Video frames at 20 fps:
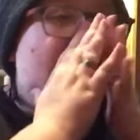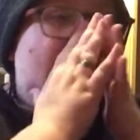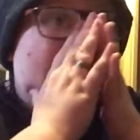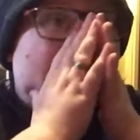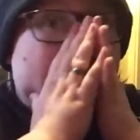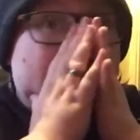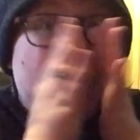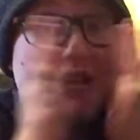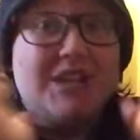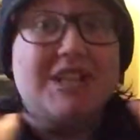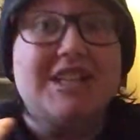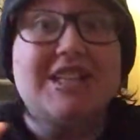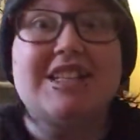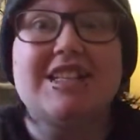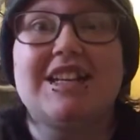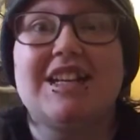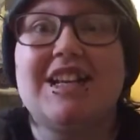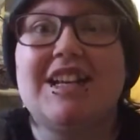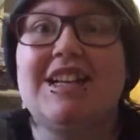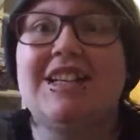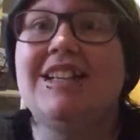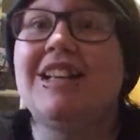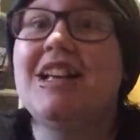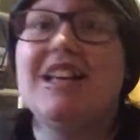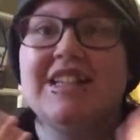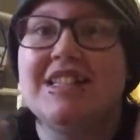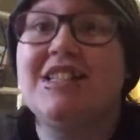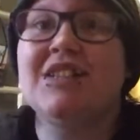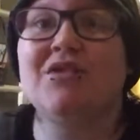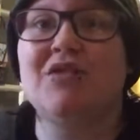And honestly,
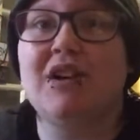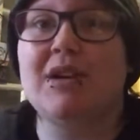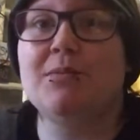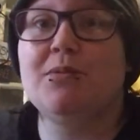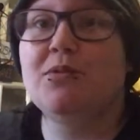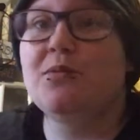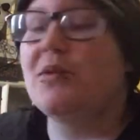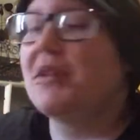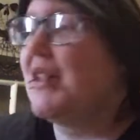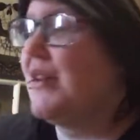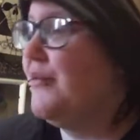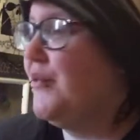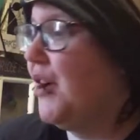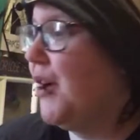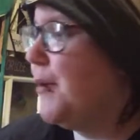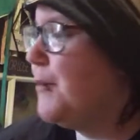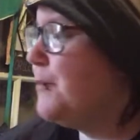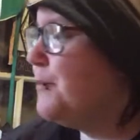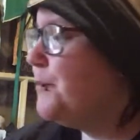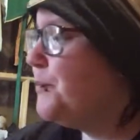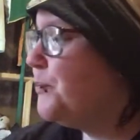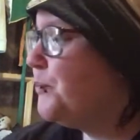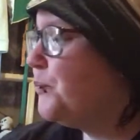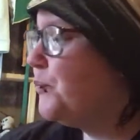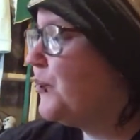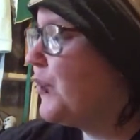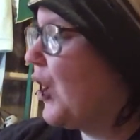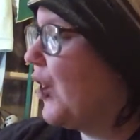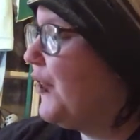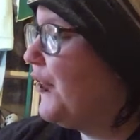it's incredible what they've done.
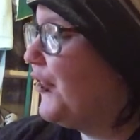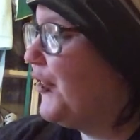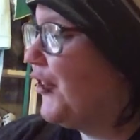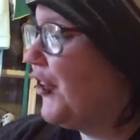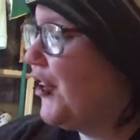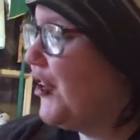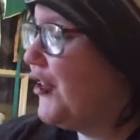So